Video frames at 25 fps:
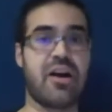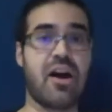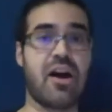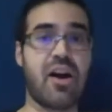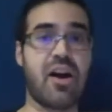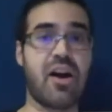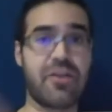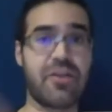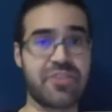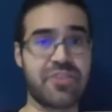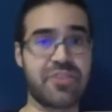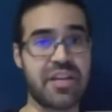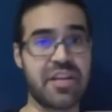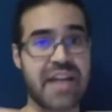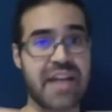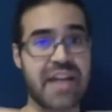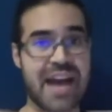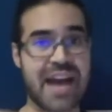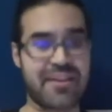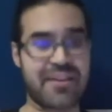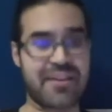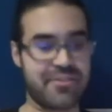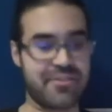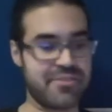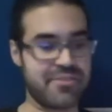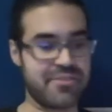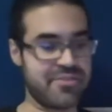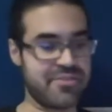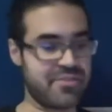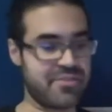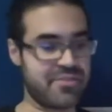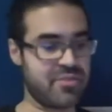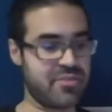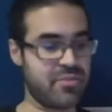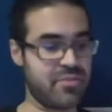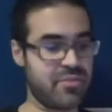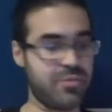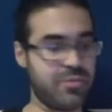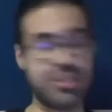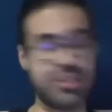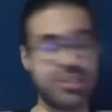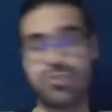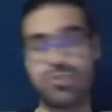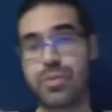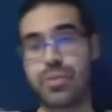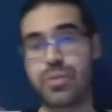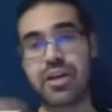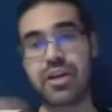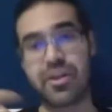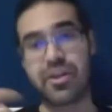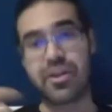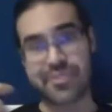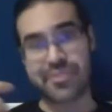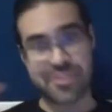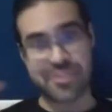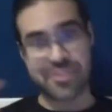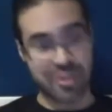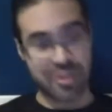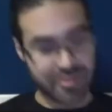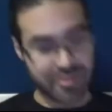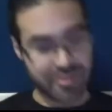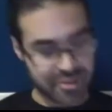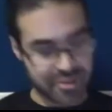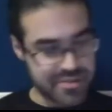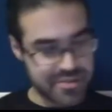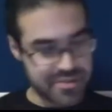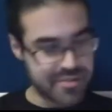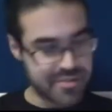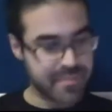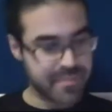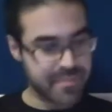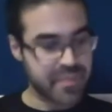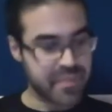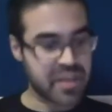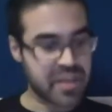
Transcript: off-chain actors, which we call solvers,